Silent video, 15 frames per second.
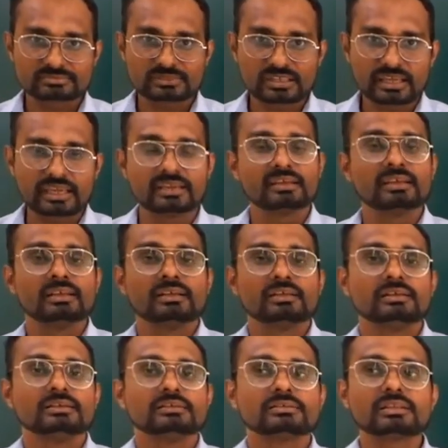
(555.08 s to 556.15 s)
Okay.
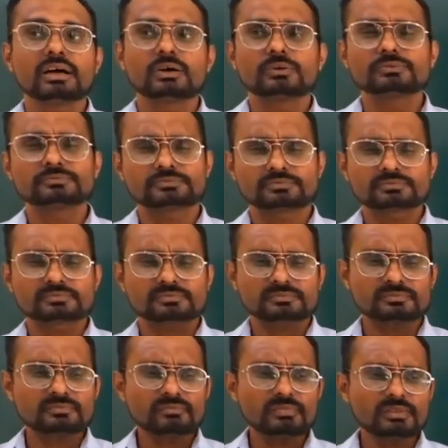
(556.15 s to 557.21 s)
Now
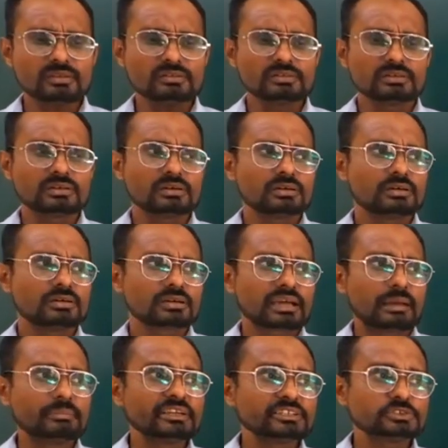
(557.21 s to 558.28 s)

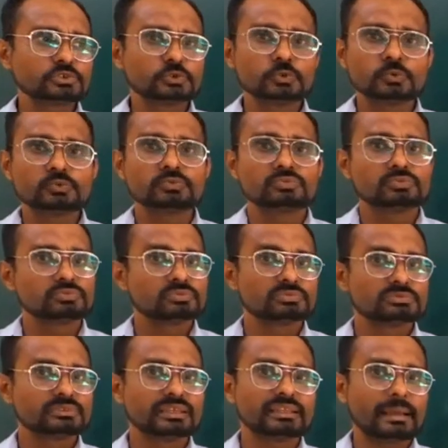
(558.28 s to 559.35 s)
coming to
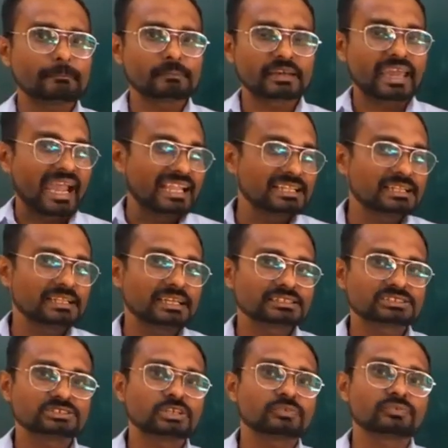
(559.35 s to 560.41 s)
the
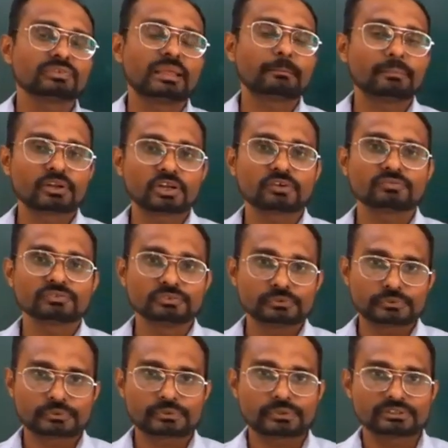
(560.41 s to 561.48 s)
calculation of number of
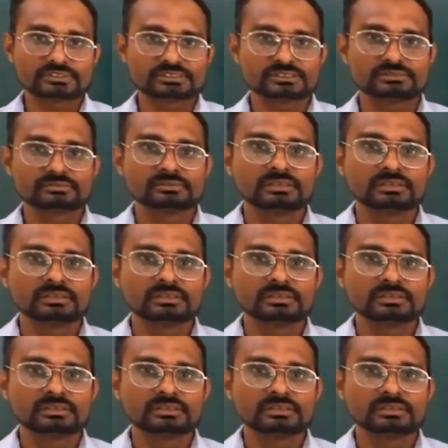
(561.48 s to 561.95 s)
neutrons.